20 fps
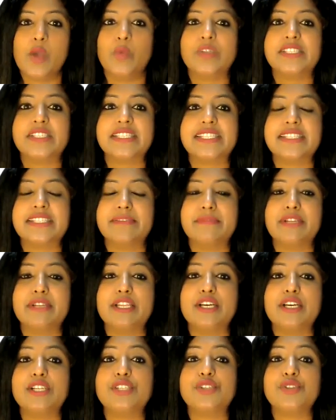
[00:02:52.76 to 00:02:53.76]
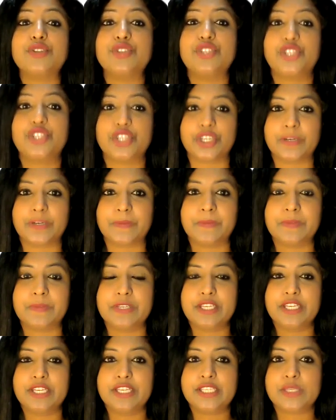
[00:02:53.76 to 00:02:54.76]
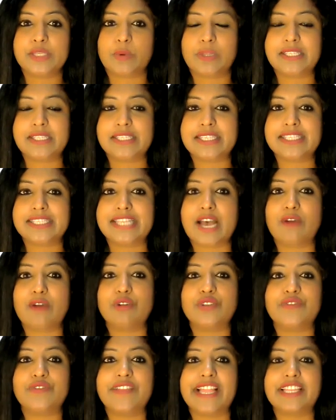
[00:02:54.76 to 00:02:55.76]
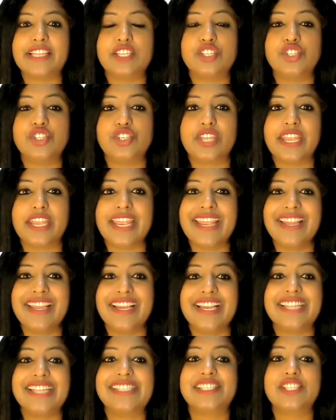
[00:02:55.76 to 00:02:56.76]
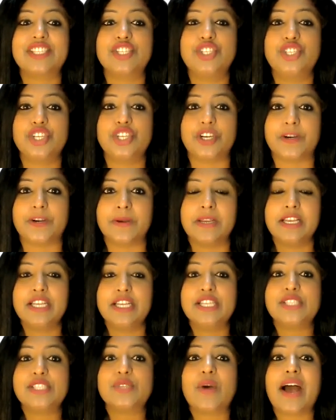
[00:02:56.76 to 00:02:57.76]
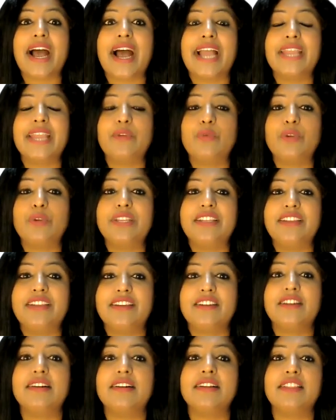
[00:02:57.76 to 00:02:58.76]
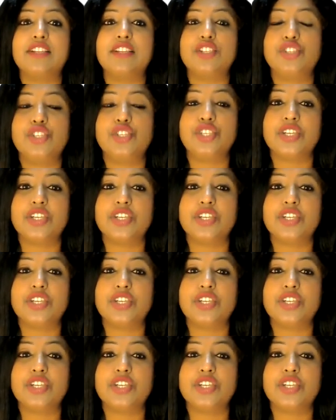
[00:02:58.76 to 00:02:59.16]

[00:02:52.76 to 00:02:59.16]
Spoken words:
which is similar to J. So what's the sound of letter J? It's J. So I would hear the